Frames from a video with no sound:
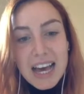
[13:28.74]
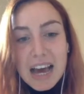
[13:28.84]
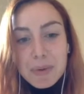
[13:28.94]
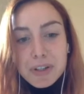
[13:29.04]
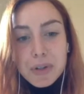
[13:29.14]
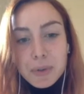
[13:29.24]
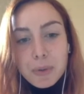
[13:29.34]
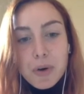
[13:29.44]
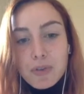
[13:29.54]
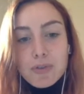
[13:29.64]
I wanted to
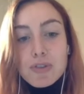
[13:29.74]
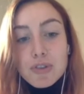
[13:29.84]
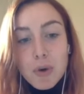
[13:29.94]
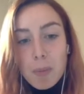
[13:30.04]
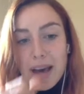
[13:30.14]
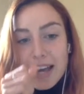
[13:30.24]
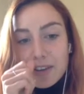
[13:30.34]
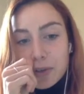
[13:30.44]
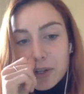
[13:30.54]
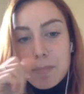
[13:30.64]
go so bad
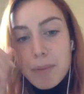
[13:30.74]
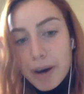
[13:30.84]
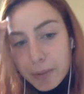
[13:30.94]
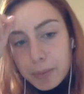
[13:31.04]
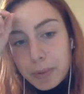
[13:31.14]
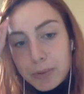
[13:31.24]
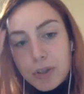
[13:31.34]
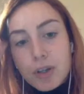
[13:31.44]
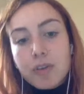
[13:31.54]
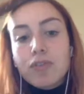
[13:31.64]
for the marbled
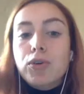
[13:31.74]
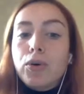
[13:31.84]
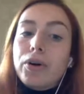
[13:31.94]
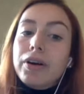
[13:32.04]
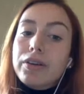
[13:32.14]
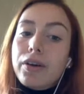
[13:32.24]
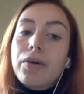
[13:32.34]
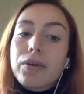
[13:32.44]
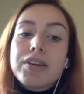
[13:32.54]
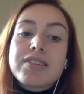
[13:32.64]
floor though,
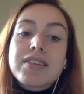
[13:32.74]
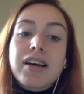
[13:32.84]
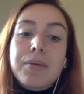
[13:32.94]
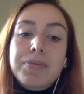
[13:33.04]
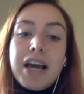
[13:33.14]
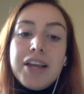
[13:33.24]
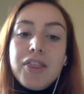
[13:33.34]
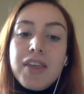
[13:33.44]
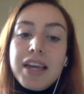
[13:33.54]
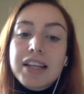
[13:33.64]
because I
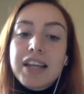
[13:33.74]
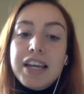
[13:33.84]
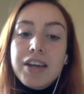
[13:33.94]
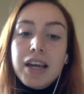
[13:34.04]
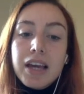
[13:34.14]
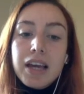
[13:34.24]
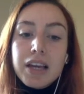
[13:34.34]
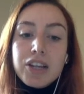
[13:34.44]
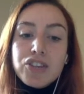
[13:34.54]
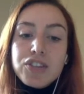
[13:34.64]
think they
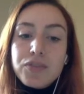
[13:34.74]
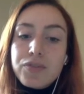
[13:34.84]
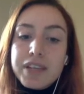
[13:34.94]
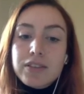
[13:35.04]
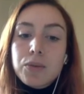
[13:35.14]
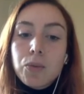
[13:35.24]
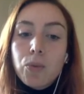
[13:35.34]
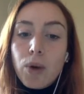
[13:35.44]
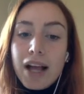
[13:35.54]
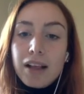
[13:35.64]
just fit
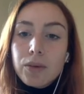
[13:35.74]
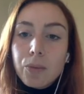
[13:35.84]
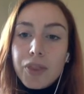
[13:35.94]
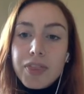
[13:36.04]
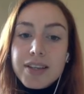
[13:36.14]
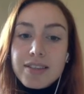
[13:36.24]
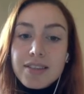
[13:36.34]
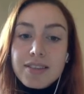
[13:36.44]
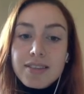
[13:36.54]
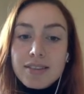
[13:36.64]
well with this
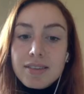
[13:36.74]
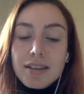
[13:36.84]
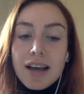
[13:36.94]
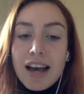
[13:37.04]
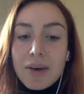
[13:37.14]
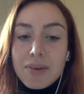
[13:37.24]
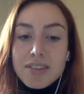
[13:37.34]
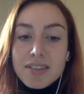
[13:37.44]
house